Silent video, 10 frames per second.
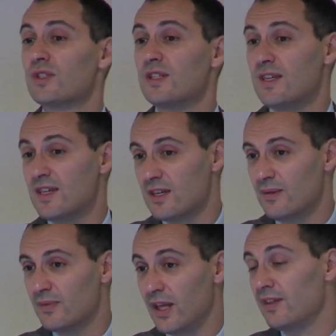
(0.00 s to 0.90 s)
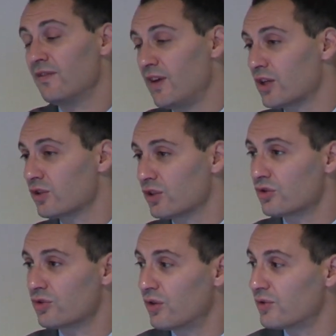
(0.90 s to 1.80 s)
team and the infection
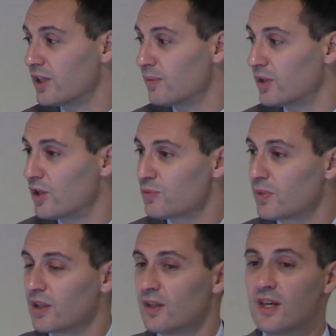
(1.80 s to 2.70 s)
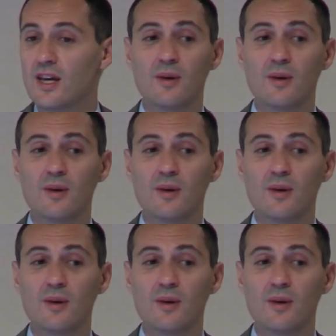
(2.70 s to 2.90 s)
control team in the hospital.